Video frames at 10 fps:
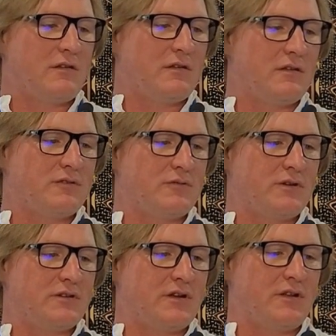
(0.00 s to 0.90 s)
This one
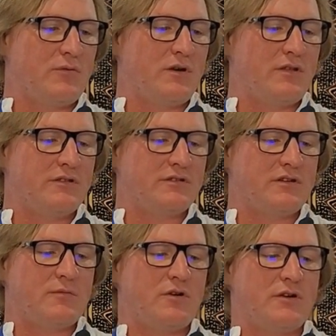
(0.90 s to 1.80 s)
is another one. This is
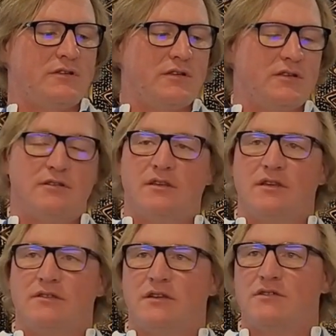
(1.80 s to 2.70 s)
Hermana CDC
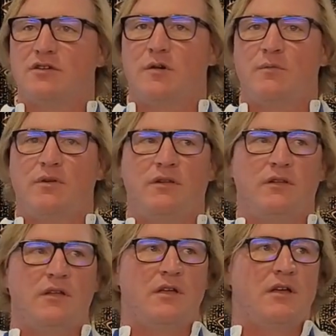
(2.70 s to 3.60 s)
as an
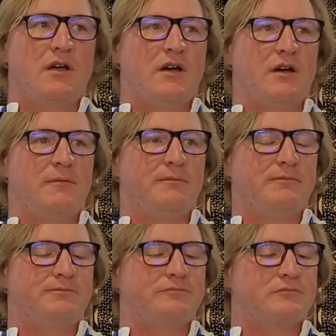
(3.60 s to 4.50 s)
example.
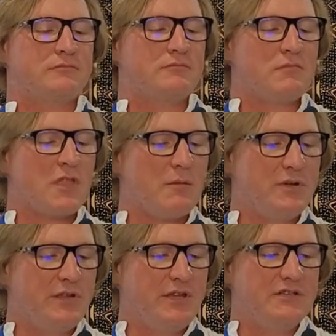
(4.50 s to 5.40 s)

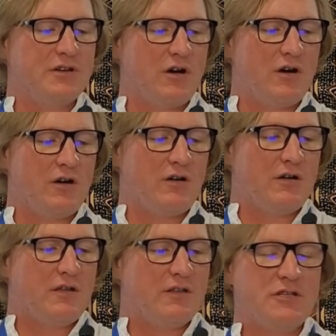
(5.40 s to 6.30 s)
But this
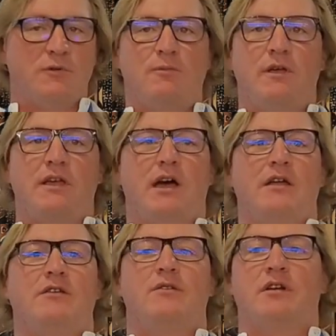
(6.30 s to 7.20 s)
is what we
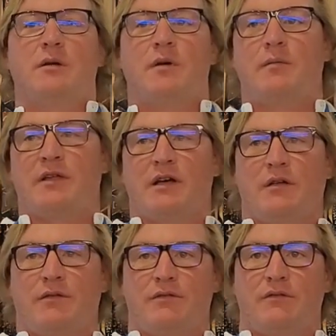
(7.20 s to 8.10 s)
can do in our public
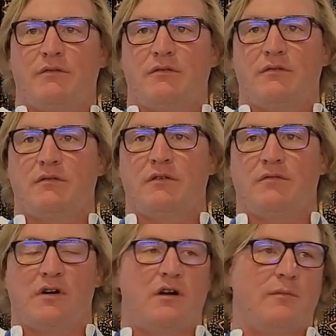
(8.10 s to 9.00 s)
health
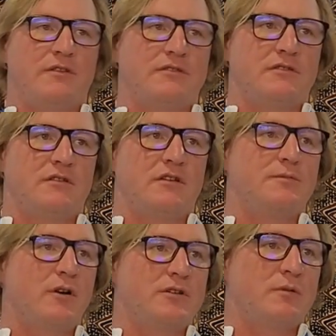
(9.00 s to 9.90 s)
environments. It's
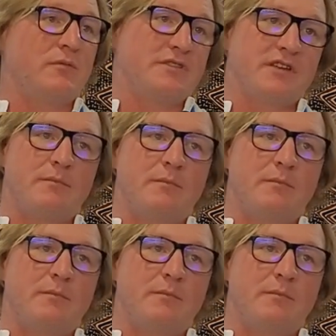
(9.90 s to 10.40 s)
possible with the same